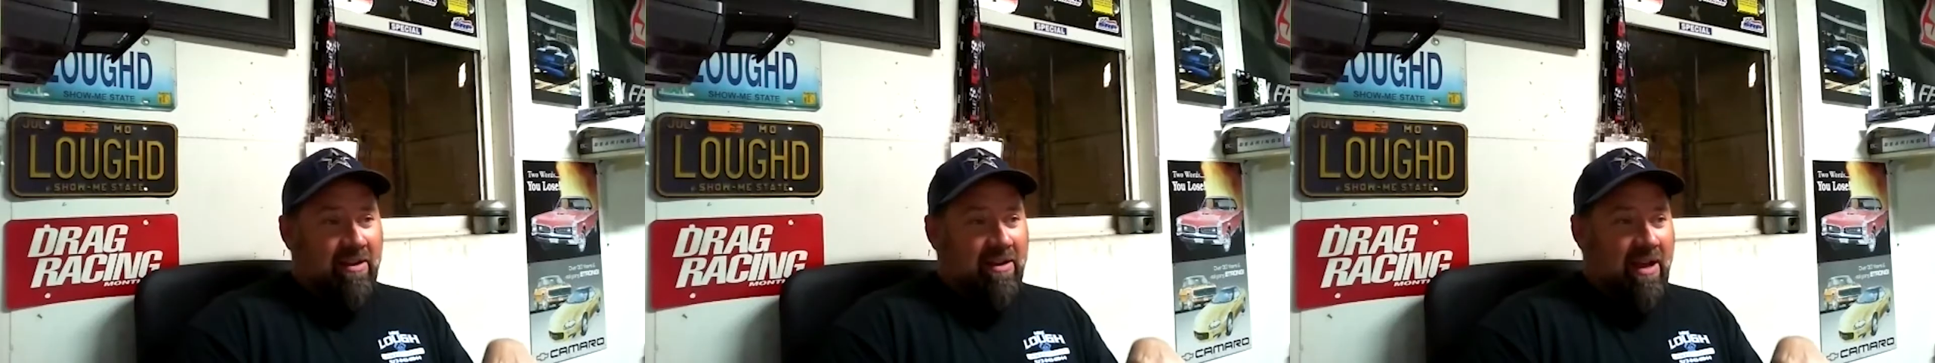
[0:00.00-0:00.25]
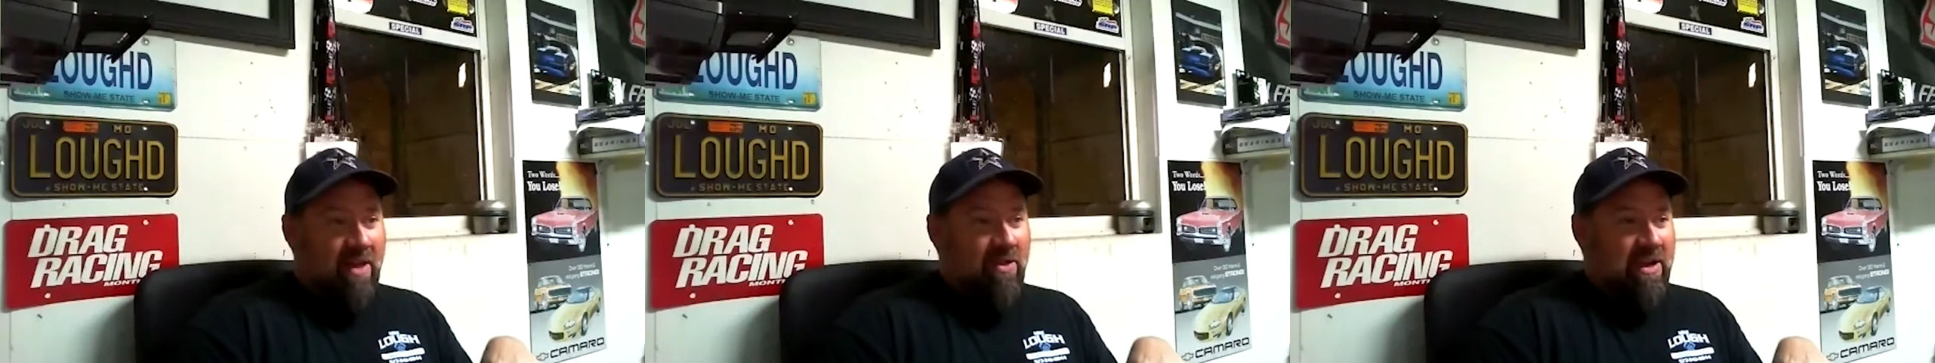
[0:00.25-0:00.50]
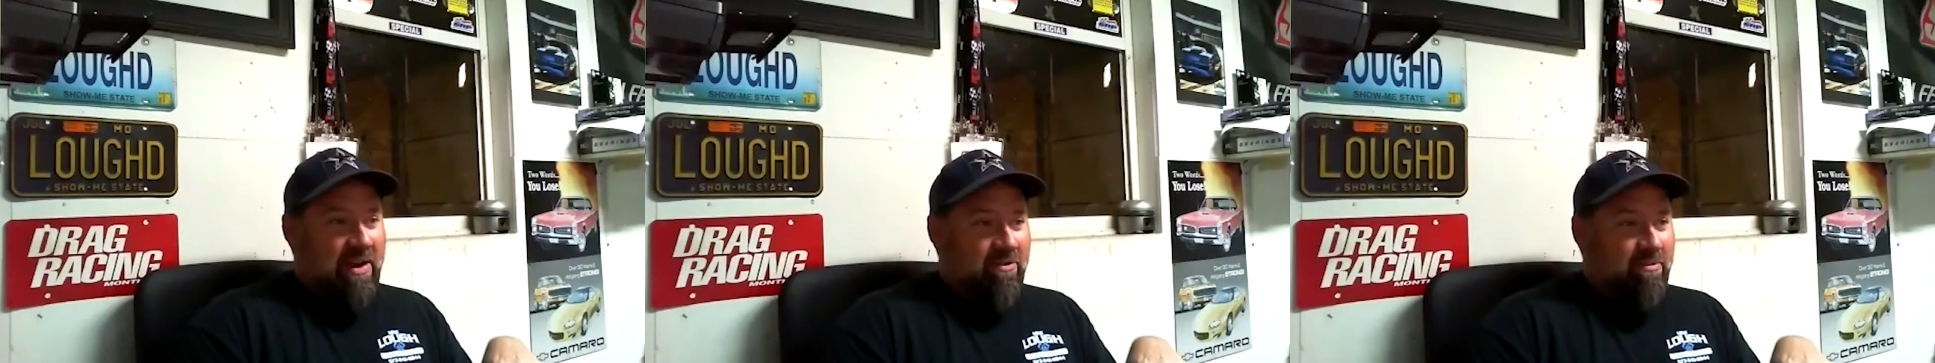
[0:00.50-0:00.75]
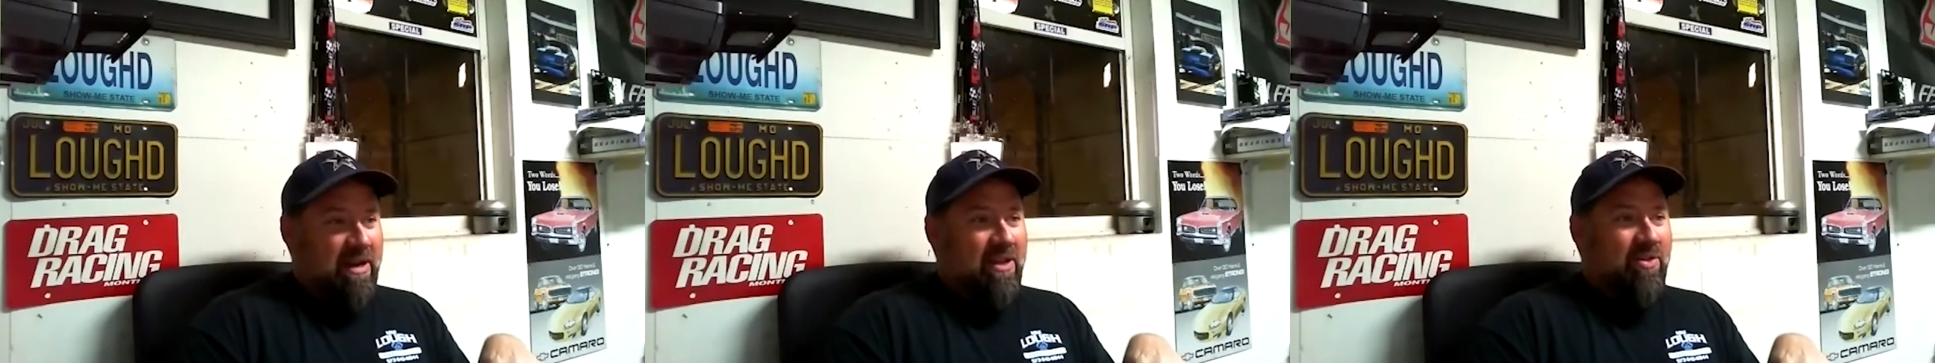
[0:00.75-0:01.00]
I think
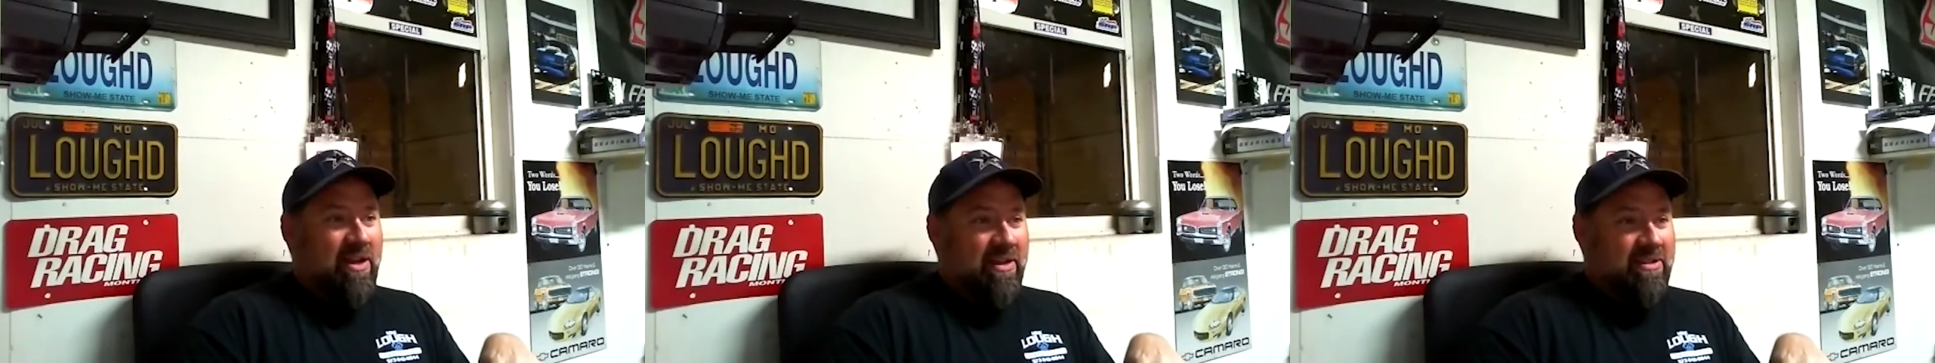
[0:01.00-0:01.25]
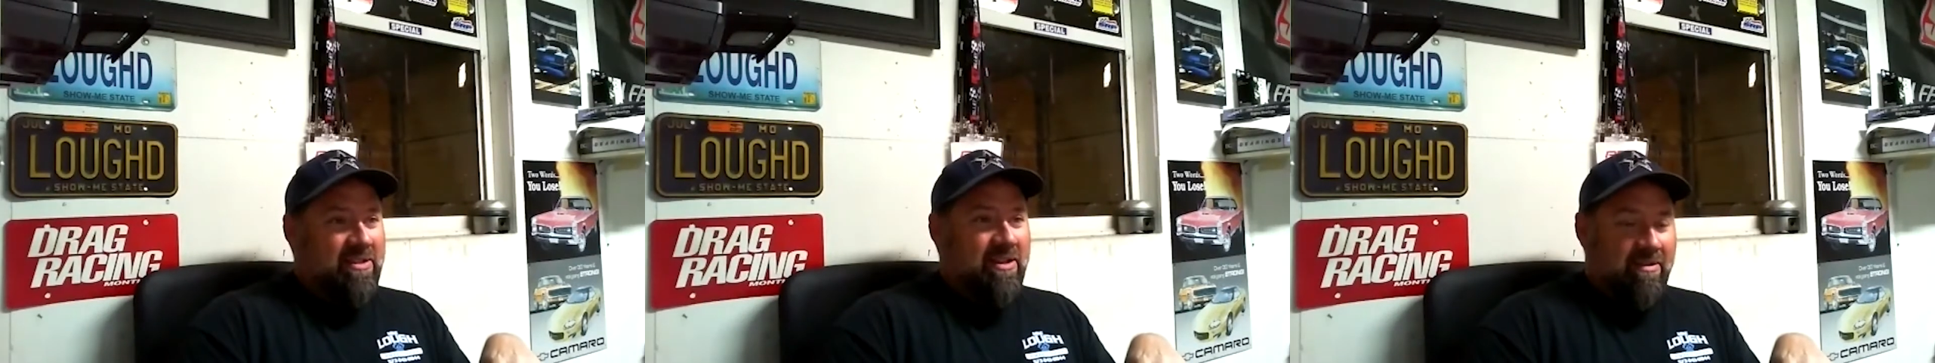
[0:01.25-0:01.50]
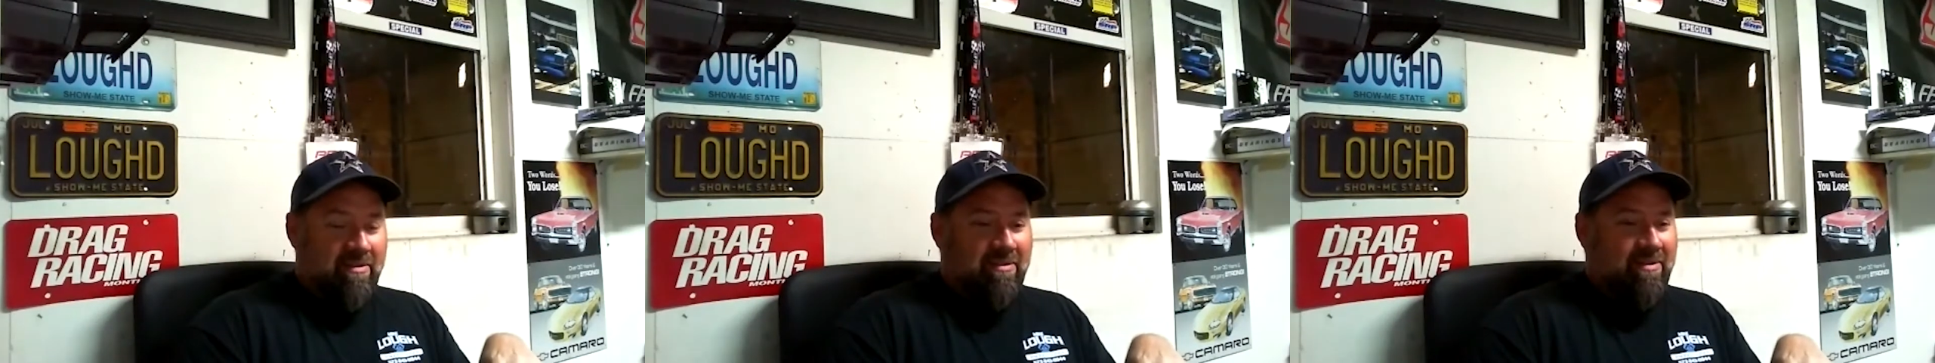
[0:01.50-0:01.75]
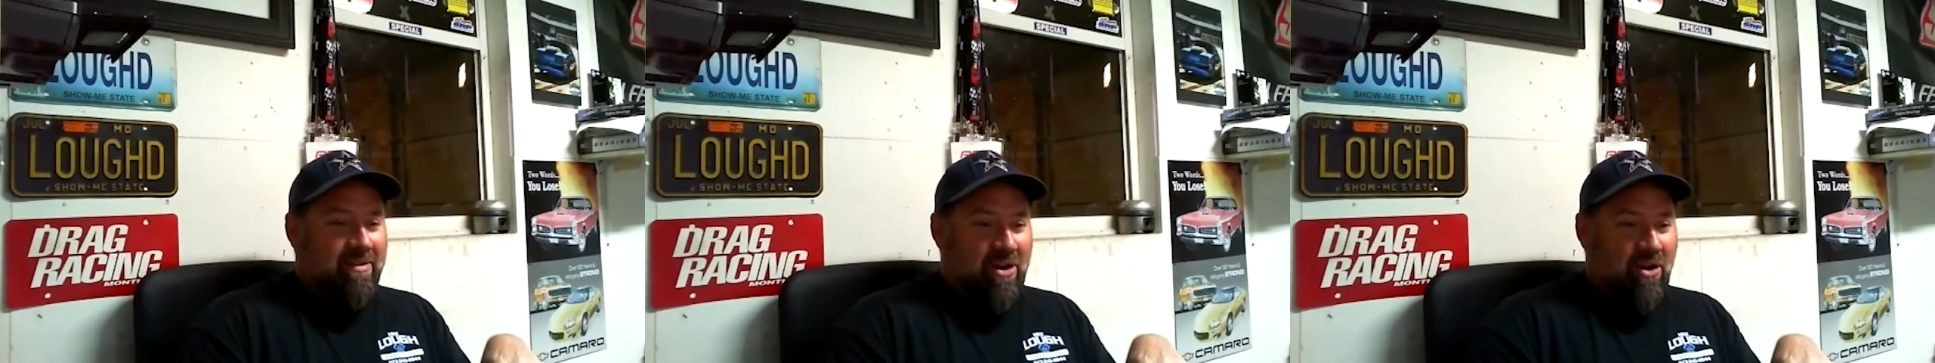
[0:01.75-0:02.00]
everybody thinks that,
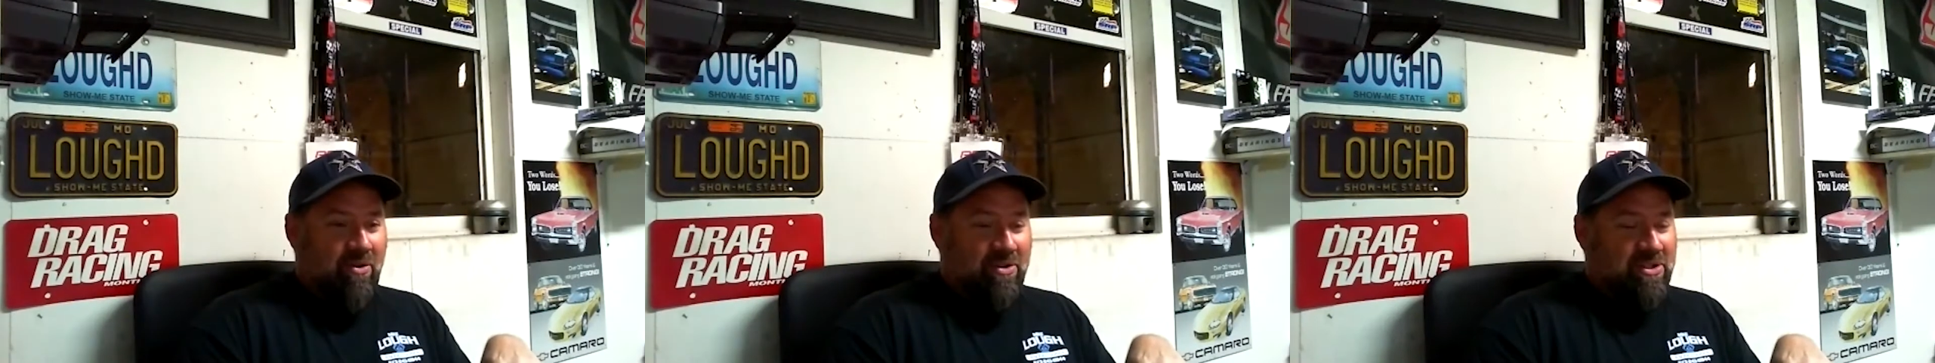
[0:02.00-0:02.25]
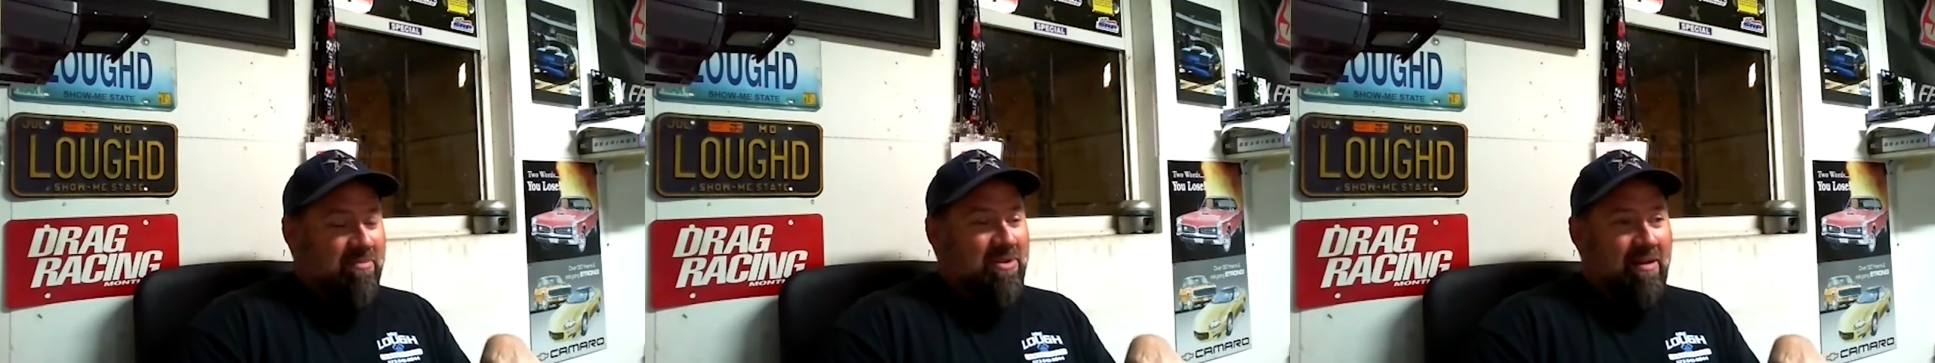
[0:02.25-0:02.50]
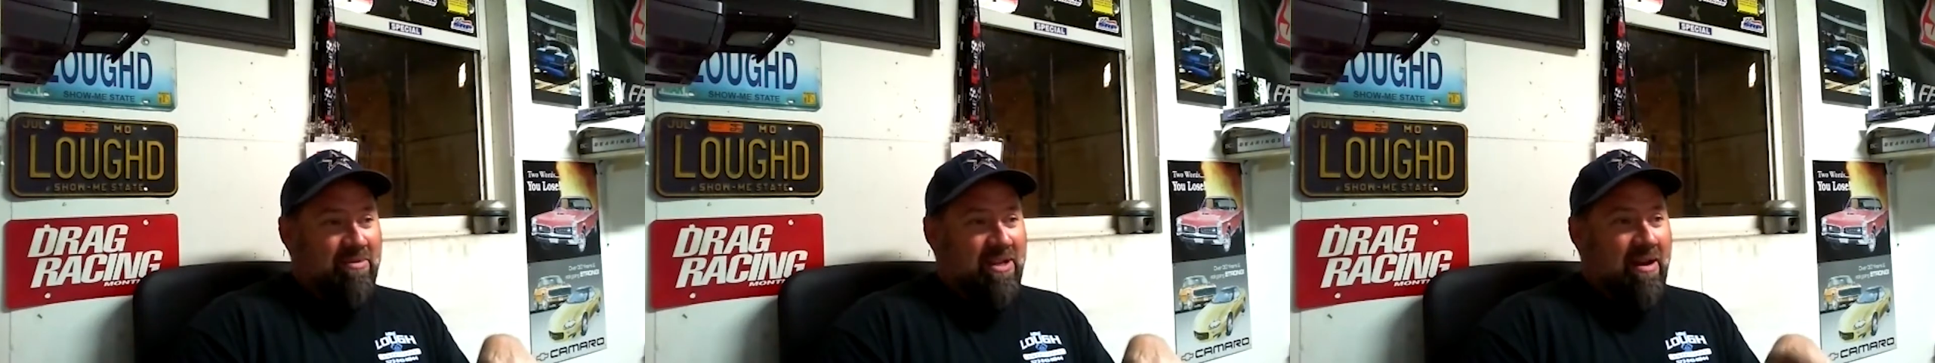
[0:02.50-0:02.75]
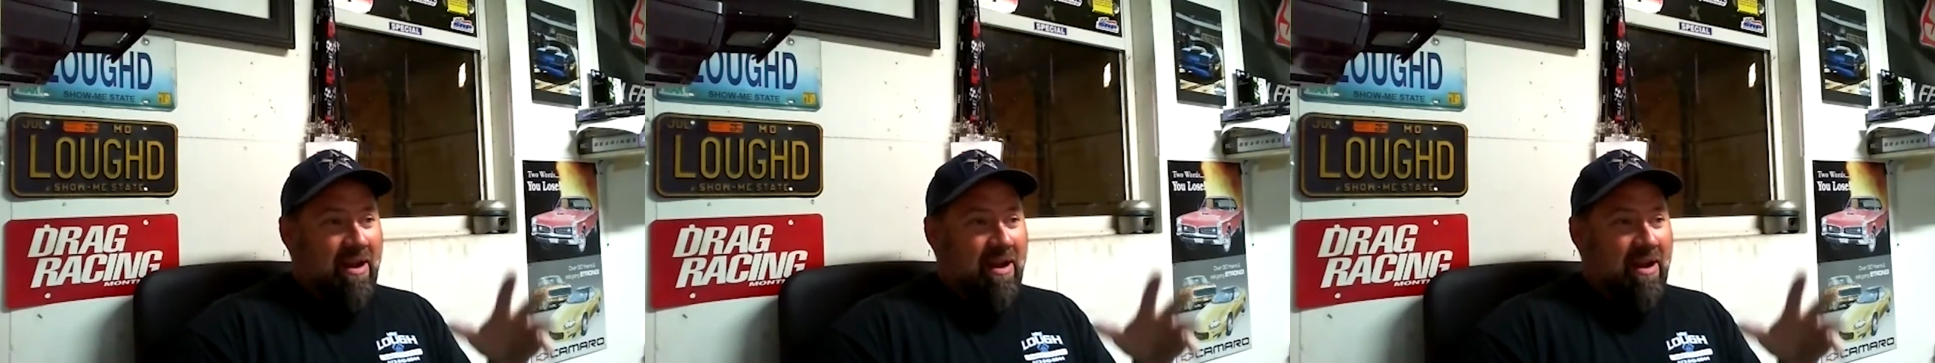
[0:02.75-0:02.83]
you know, sometimes